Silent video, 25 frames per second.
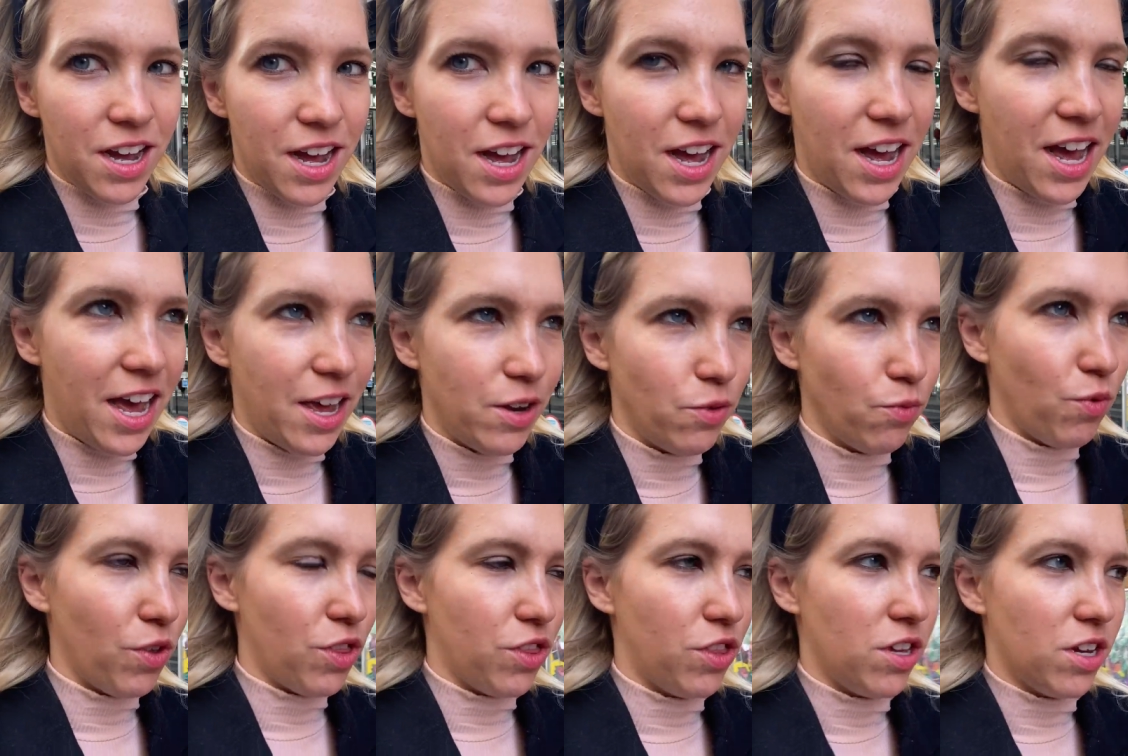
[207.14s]
and
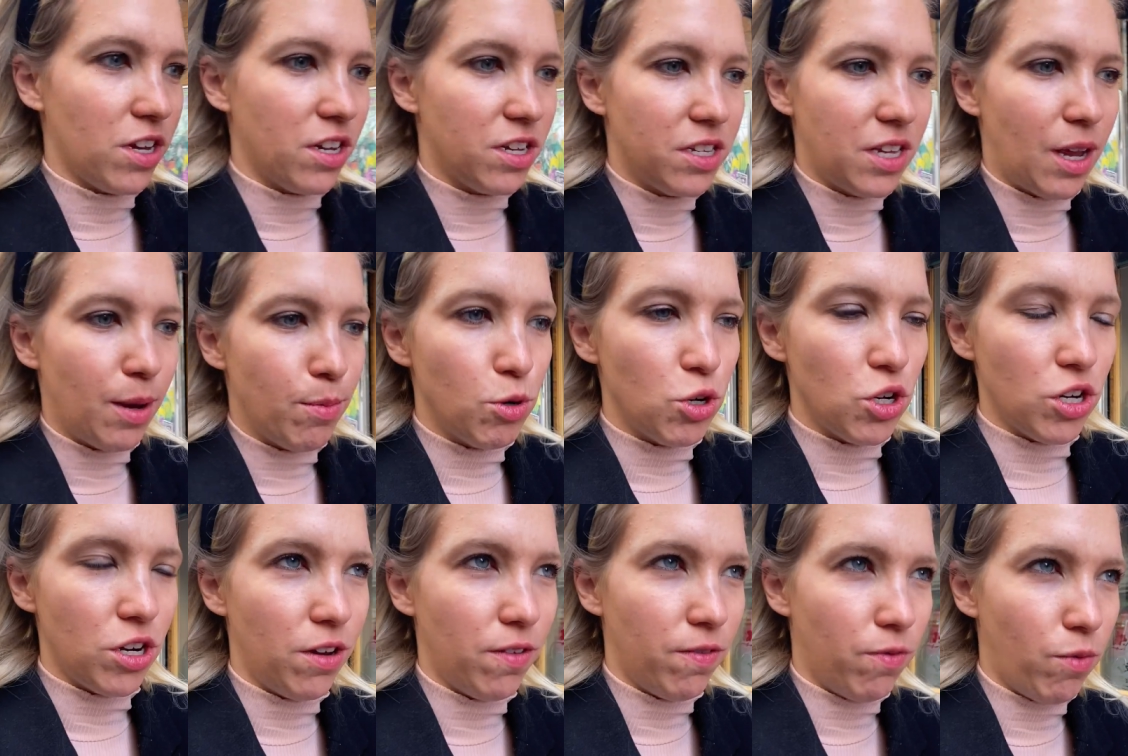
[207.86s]
with the
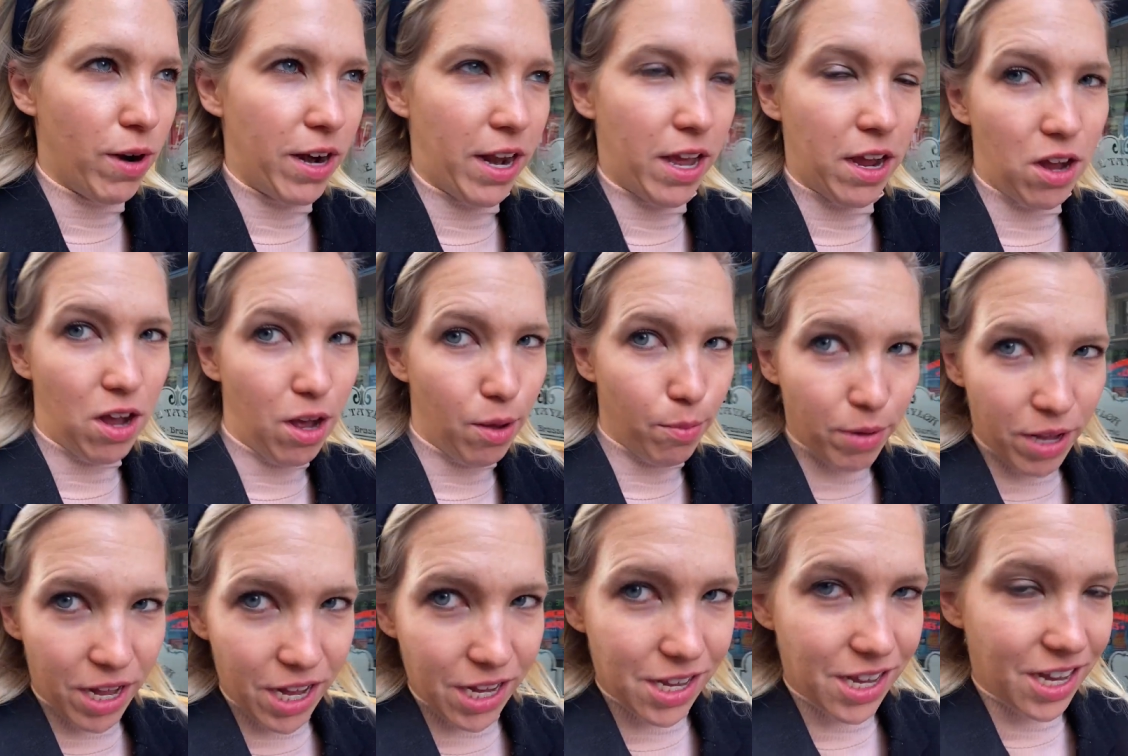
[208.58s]
exception of when I got
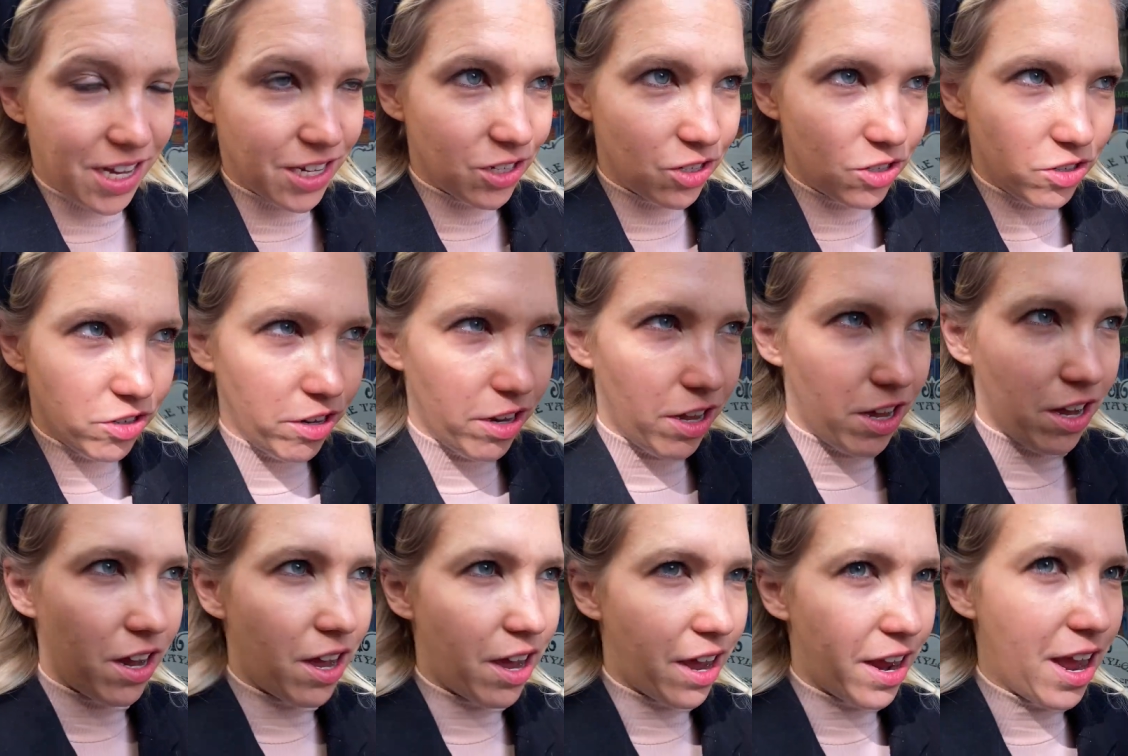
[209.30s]
back
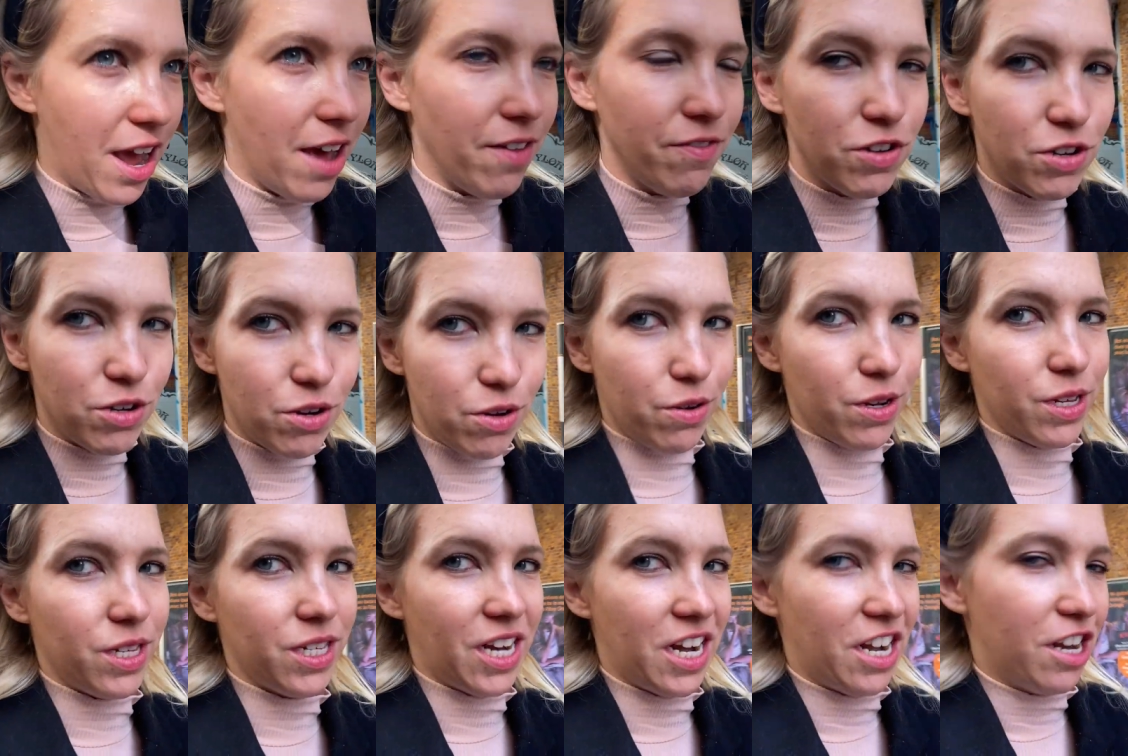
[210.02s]
yesterday, I haven't
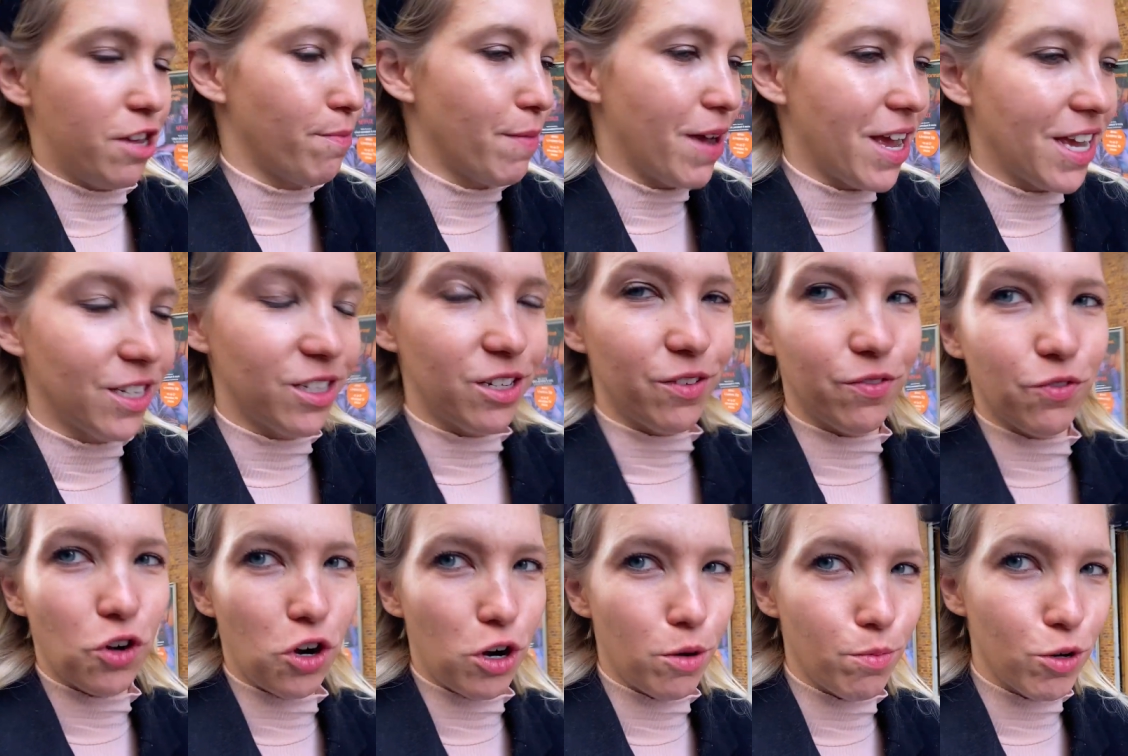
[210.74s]
noticed any
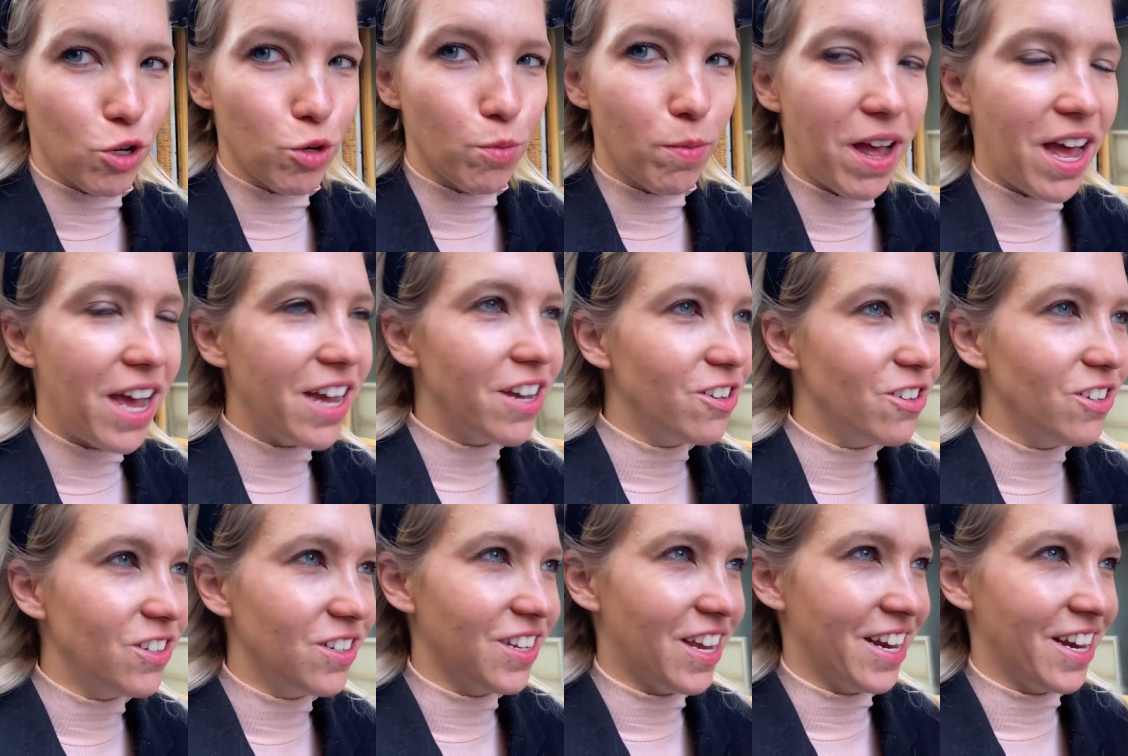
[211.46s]
massive garbage piles.